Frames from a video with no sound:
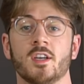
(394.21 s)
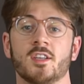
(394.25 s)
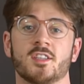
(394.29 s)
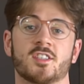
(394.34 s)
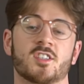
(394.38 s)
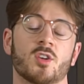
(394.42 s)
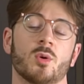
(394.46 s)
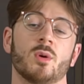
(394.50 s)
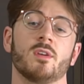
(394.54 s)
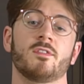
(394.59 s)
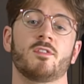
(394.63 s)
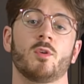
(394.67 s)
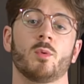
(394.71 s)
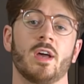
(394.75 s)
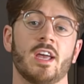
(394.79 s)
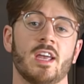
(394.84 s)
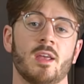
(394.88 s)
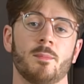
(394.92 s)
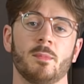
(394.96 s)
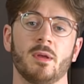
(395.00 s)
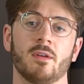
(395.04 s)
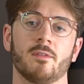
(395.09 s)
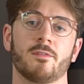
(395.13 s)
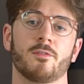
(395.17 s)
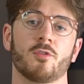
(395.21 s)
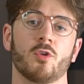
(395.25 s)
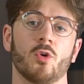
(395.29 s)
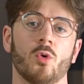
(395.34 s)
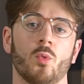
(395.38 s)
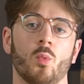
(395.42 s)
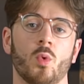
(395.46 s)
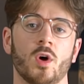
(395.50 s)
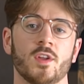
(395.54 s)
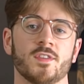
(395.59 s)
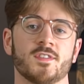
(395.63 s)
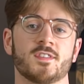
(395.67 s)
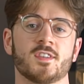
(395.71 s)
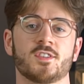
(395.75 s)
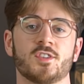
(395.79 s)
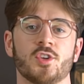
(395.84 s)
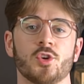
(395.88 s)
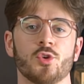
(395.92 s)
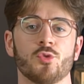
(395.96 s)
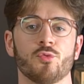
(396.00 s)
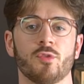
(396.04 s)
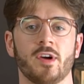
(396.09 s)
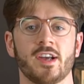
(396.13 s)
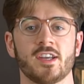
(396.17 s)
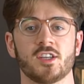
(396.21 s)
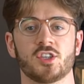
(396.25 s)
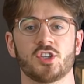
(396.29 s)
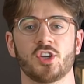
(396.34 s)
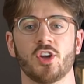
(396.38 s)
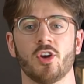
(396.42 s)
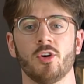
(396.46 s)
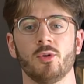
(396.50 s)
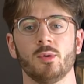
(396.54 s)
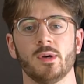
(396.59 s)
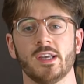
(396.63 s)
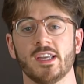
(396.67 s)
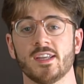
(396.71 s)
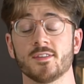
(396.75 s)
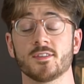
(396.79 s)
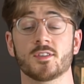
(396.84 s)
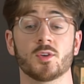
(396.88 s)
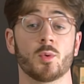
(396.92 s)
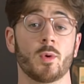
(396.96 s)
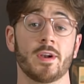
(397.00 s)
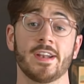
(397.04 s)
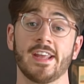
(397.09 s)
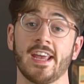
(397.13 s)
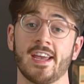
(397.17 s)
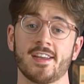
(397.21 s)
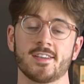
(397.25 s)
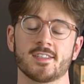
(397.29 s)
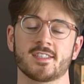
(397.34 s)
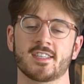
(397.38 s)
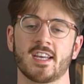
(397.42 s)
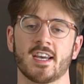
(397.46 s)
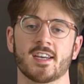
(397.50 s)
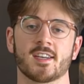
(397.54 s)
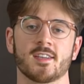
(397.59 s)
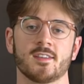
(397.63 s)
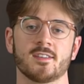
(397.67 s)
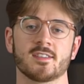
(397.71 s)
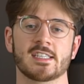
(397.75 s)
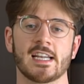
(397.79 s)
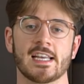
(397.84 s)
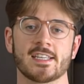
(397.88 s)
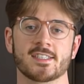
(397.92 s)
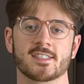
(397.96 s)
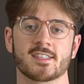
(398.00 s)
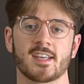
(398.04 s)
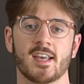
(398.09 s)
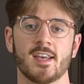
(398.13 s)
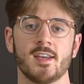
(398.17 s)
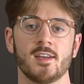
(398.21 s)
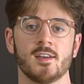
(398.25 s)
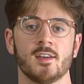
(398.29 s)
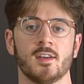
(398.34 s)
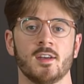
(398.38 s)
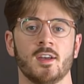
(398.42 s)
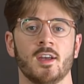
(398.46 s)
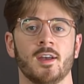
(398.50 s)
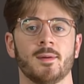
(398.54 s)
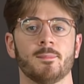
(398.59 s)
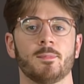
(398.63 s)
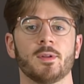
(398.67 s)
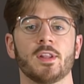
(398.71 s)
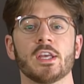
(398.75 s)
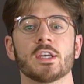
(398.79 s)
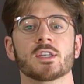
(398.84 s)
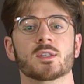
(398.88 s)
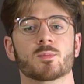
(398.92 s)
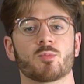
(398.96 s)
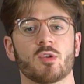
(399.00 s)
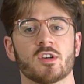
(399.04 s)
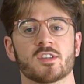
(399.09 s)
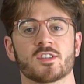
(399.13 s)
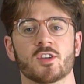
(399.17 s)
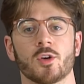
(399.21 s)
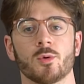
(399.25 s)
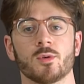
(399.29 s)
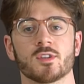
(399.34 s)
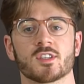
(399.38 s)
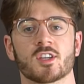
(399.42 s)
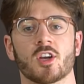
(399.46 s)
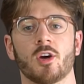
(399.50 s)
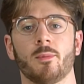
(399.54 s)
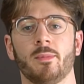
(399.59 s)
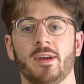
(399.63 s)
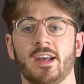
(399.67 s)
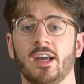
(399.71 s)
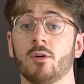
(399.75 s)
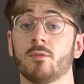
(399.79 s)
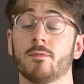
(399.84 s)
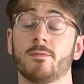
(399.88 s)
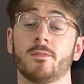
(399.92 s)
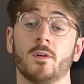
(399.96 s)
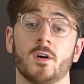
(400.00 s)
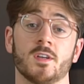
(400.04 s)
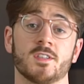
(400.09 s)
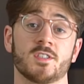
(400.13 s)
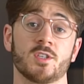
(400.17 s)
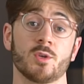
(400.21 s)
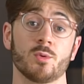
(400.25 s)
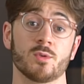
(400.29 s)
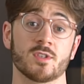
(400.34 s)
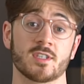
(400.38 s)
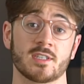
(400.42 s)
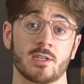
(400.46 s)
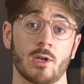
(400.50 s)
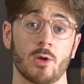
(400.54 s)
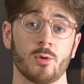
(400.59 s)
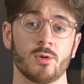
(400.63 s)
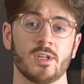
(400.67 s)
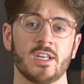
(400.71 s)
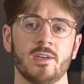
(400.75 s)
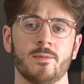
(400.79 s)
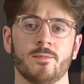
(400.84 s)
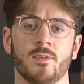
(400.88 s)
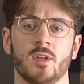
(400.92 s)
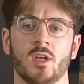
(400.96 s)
So if you were aiming for a 1:2 ratio in 28 seconds, let's say, but the espresso is coming out far too slowly,